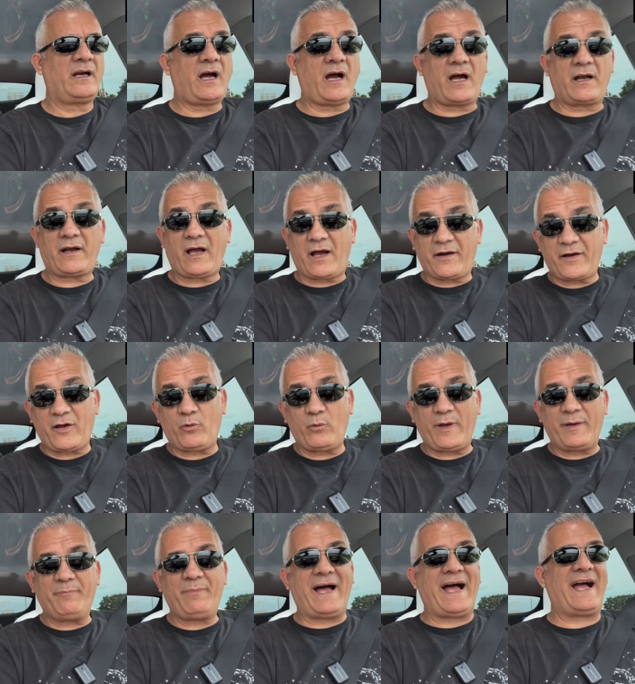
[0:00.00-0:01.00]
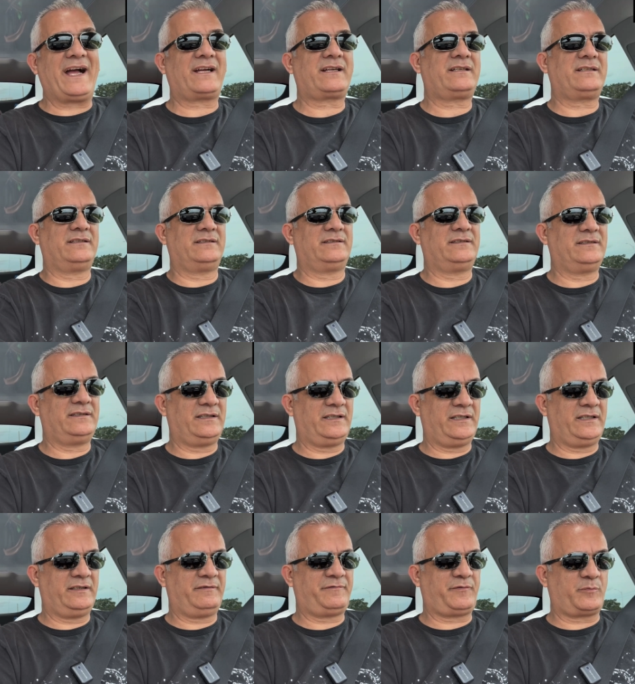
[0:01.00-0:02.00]
on our way back
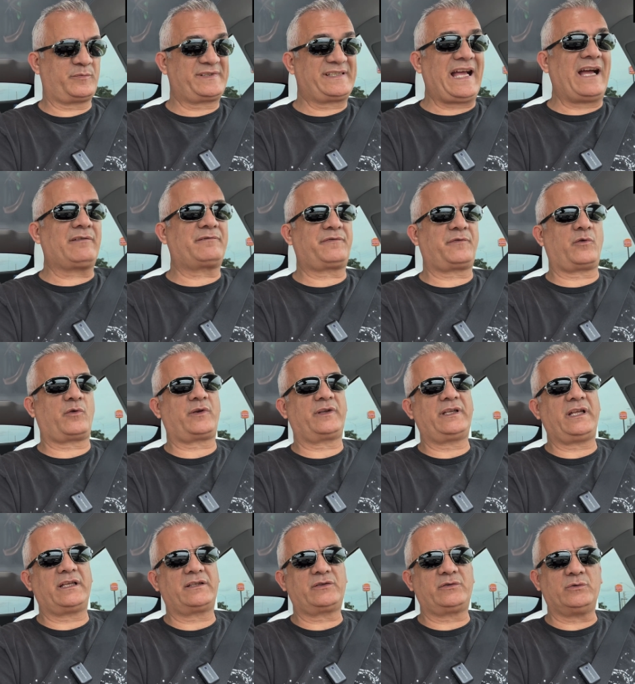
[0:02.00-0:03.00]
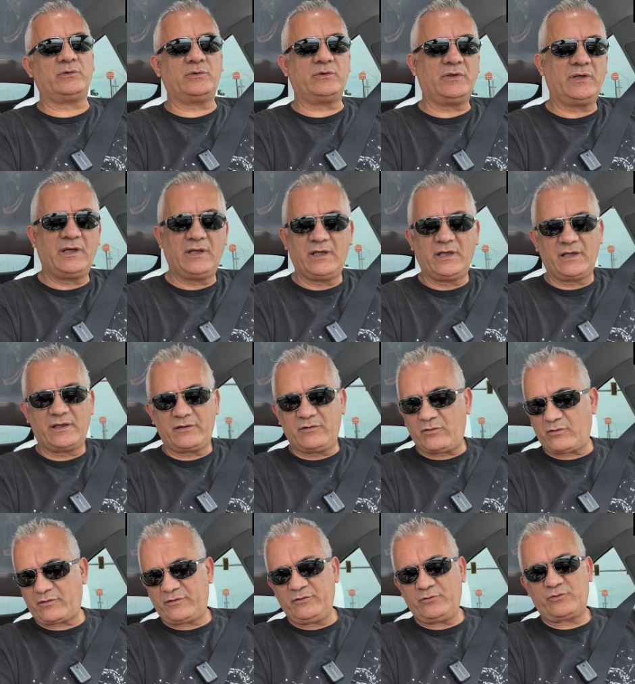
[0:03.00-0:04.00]
from South Florida to
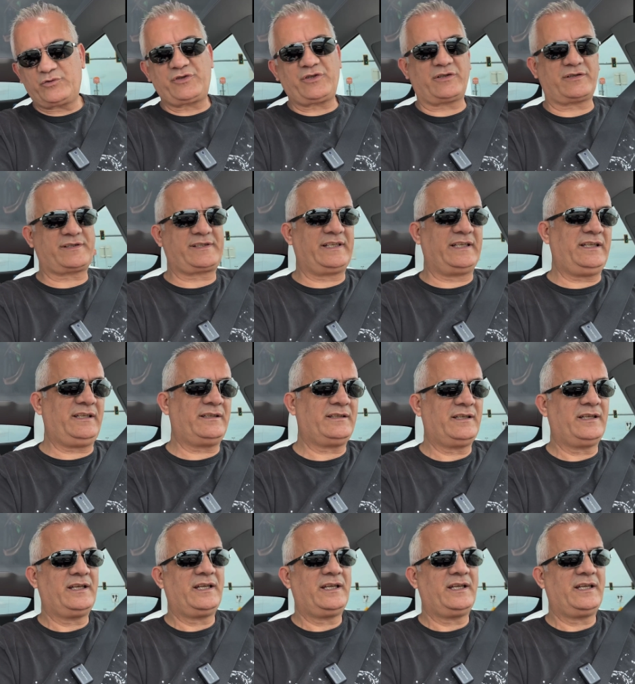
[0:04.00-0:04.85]
northern New Jersey.